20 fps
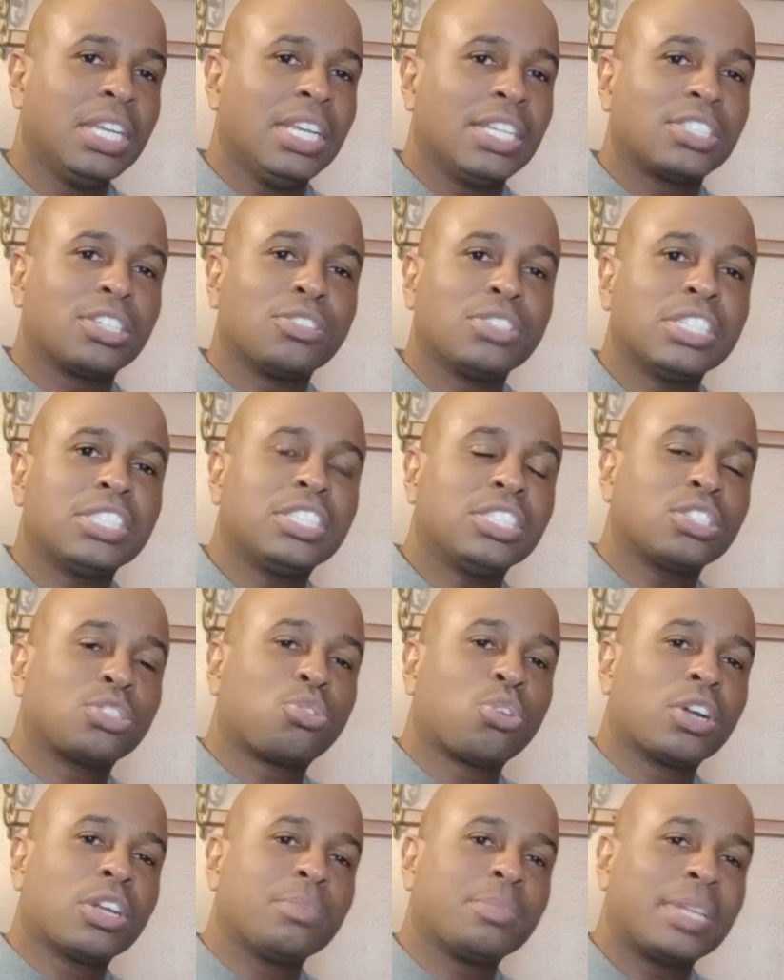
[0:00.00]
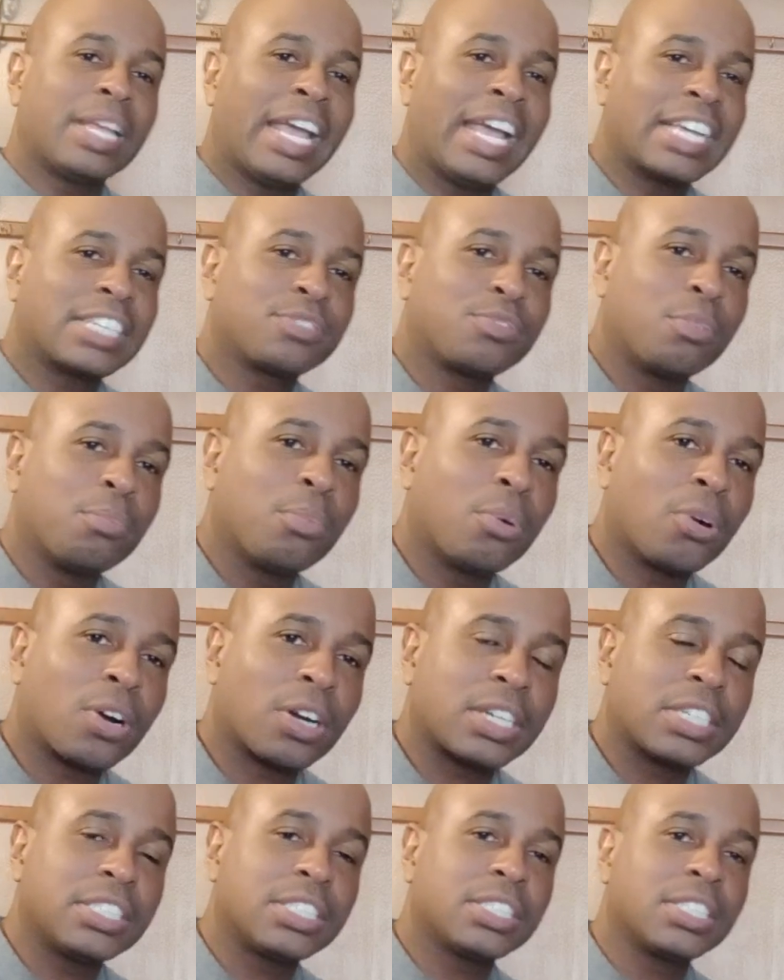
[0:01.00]
So this is Aquarium Hacks from
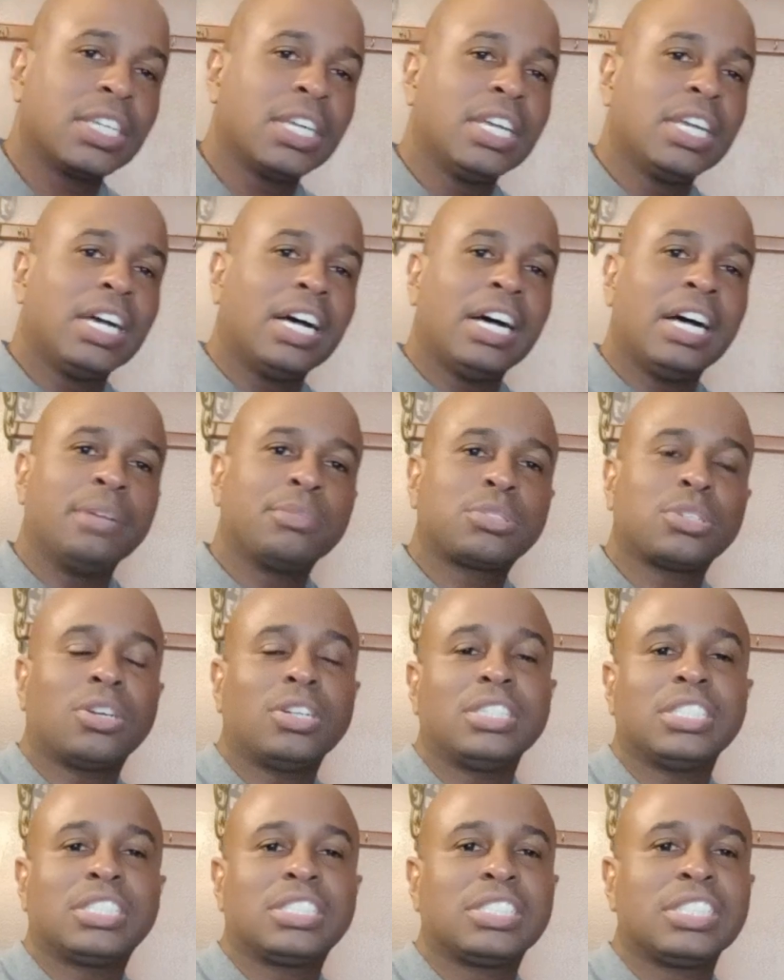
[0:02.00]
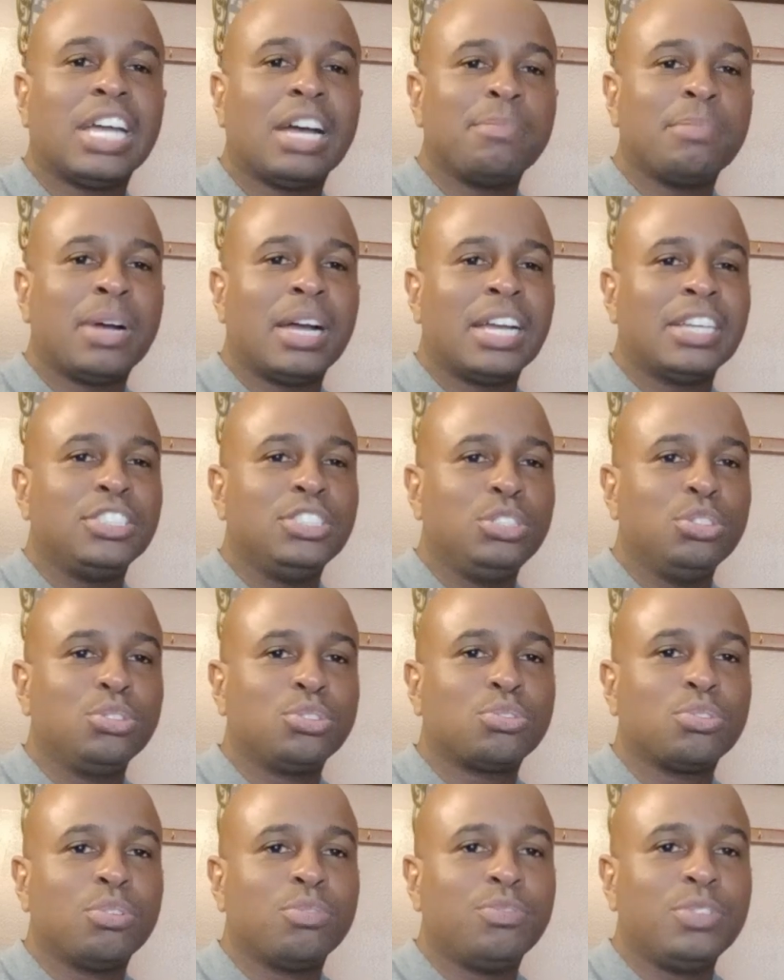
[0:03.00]
Marcus. Sorry, this is not my
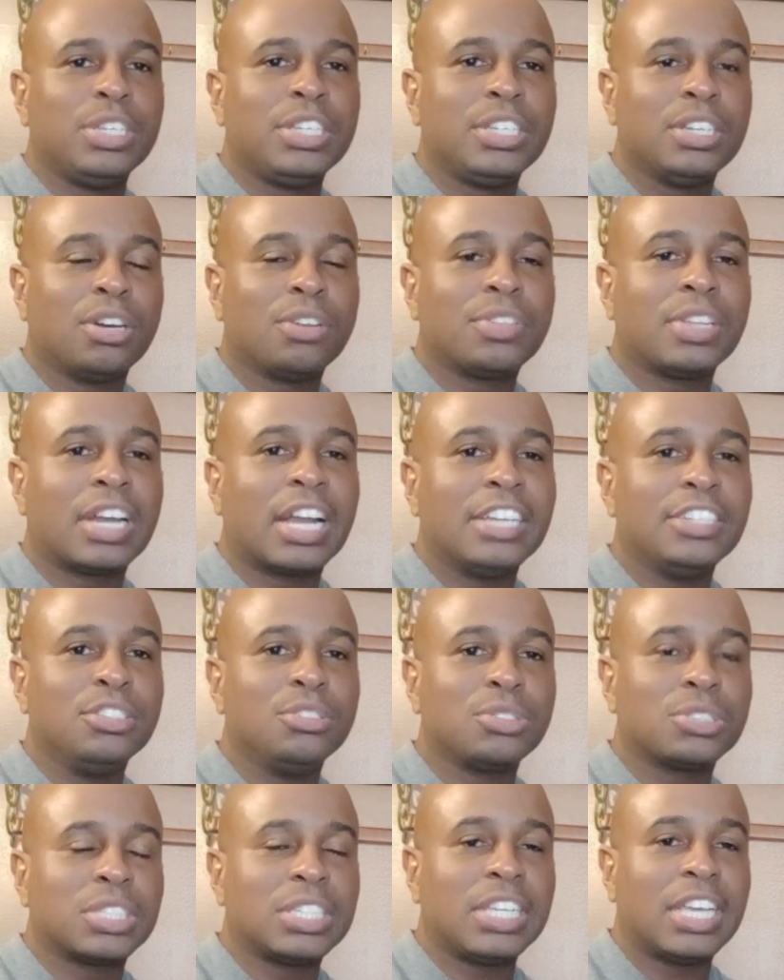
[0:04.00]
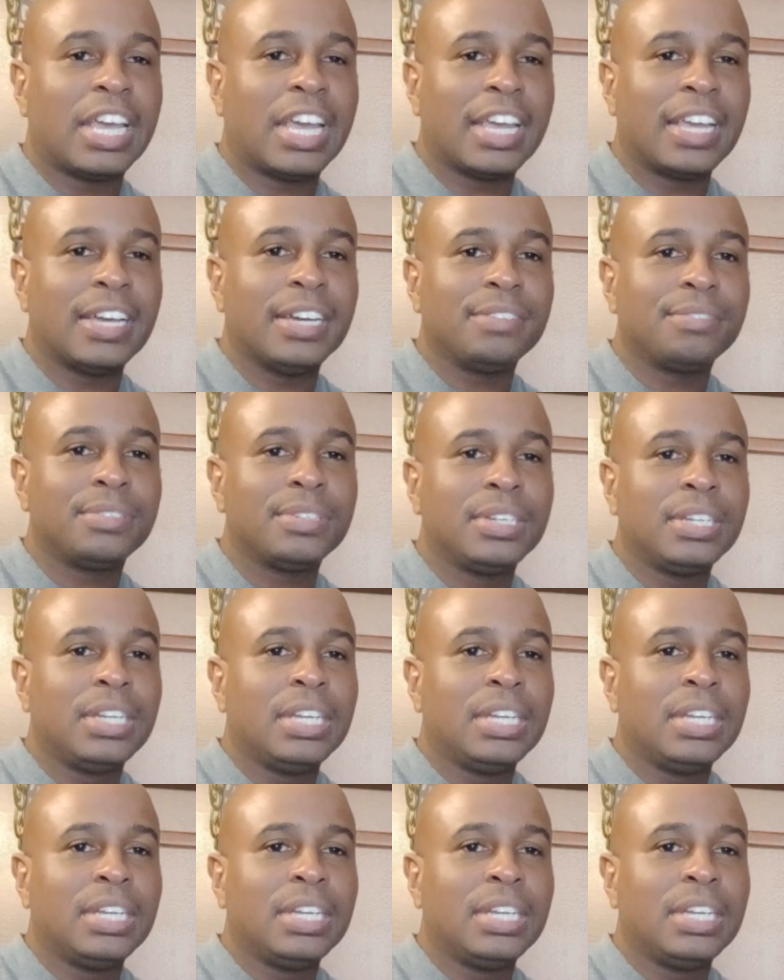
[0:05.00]
usual video that I usually have.